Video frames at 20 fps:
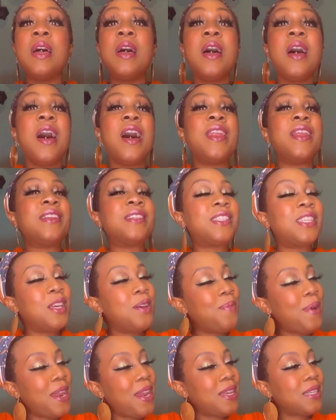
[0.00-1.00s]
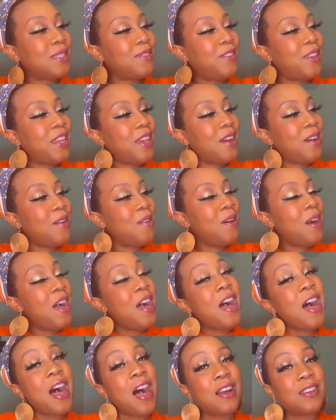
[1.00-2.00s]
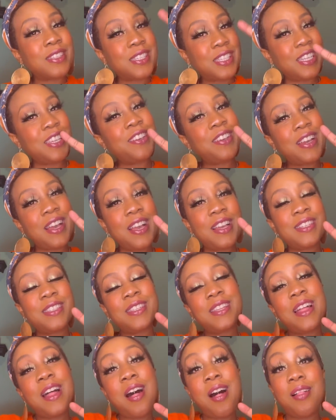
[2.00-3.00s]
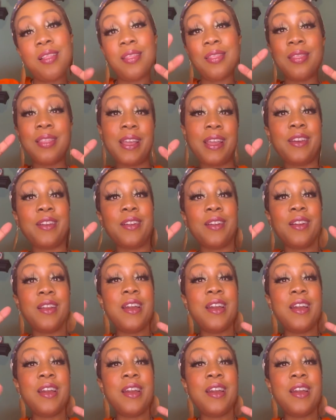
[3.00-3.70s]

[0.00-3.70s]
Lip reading: And until my next video, I'll see you guys later.